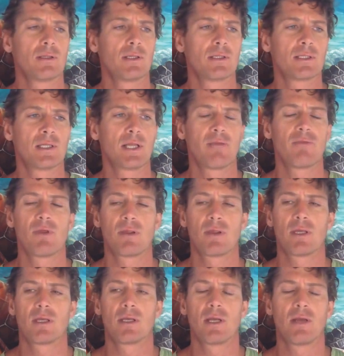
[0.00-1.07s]
It's in
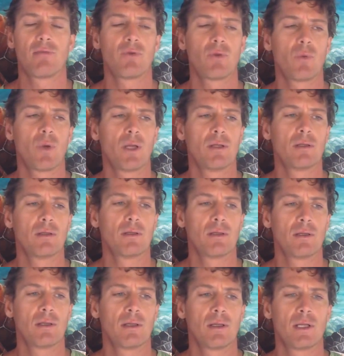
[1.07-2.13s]
everything, in everyone,
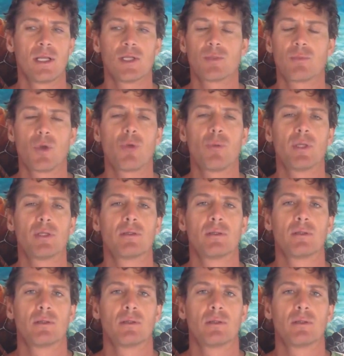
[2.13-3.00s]
in each moment.